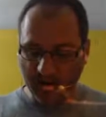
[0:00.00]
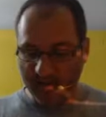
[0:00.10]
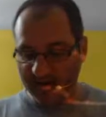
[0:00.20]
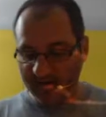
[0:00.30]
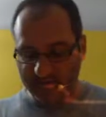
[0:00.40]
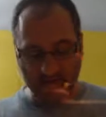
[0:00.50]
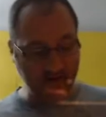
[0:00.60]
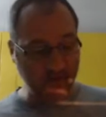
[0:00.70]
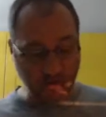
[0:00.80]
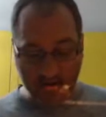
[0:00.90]
Minced
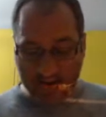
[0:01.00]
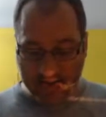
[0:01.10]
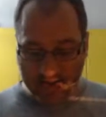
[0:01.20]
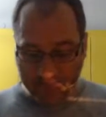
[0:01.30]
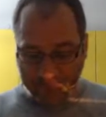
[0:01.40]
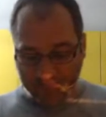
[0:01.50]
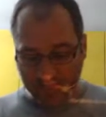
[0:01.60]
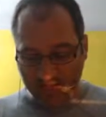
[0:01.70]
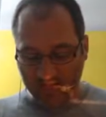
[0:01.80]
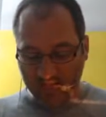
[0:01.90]
is okay.
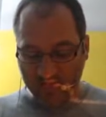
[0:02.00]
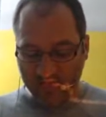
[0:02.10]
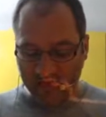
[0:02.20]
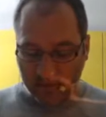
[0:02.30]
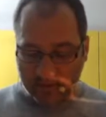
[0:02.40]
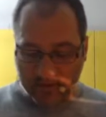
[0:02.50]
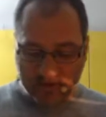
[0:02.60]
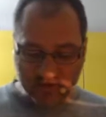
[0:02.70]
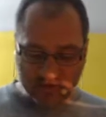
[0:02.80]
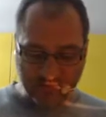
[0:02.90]
There's a lot of
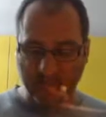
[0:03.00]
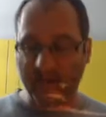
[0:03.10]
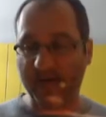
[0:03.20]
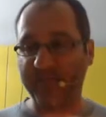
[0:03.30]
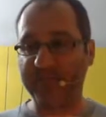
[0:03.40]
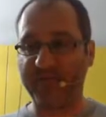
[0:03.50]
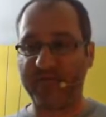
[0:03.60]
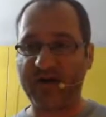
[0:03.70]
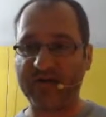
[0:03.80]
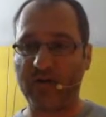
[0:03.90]
freshness from the
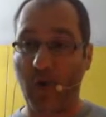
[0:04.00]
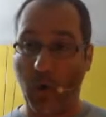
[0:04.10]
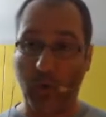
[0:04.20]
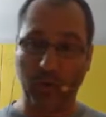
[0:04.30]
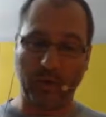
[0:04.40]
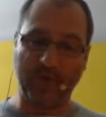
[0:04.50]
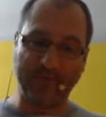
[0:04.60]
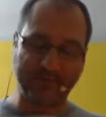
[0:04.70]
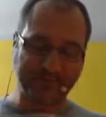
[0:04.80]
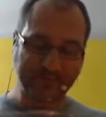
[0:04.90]
fresh cold
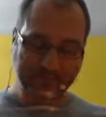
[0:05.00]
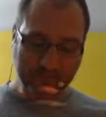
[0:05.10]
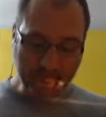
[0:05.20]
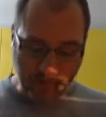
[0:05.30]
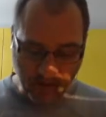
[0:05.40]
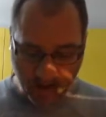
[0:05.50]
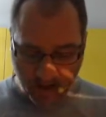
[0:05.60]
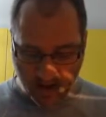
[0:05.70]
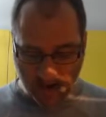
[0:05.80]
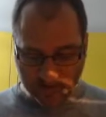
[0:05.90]

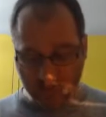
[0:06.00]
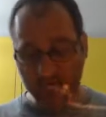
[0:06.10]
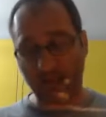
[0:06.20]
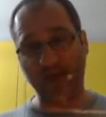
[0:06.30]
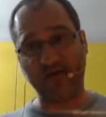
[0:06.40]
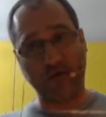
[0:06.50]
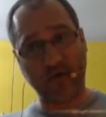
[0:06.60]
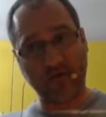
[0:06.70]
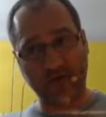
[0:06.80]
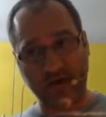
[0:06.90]
cherry tomatoes that
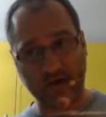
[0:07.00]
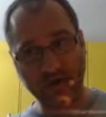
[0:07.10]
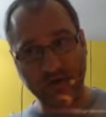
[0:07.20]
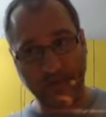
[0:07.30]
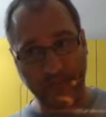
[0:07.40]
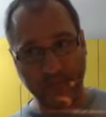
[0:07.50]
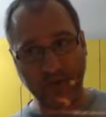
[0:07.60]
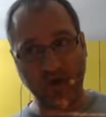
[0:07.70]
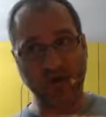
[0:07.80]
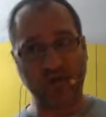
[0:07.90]
were on the fridge.
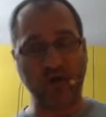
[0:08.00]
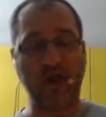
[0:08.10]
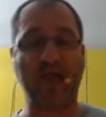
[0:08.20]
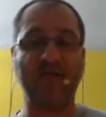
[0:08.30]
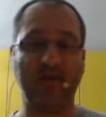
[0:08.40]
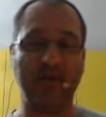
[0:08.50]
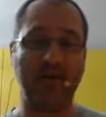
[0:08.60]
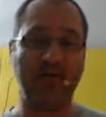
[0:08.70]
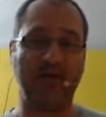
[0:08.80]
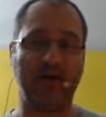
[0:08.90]
So you have a little
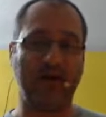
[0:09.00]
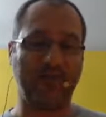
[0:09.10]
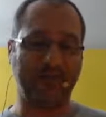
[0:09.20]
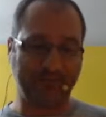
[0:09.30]
bit of a